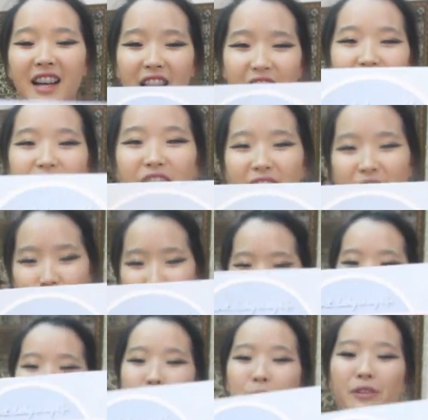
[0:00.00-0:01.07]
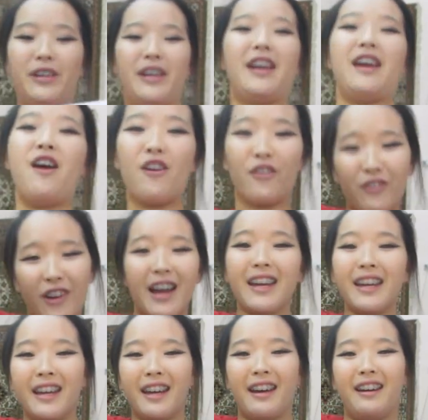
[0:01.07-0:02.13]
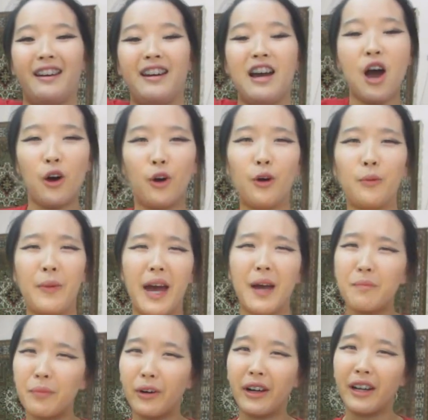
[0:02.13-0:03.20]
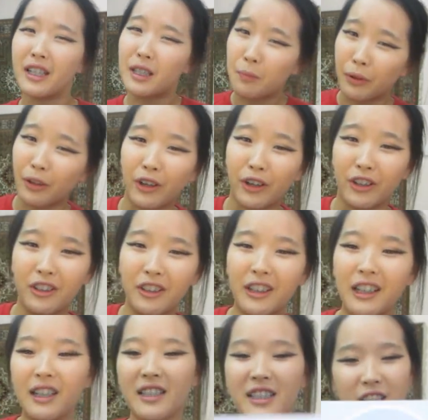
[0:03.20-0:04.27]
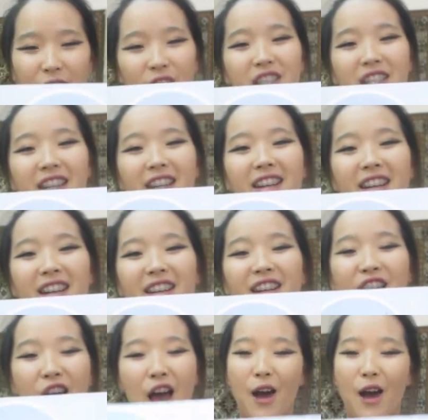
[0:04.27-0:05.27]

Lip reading: than this bad boy right here, or bad boys plural, 17.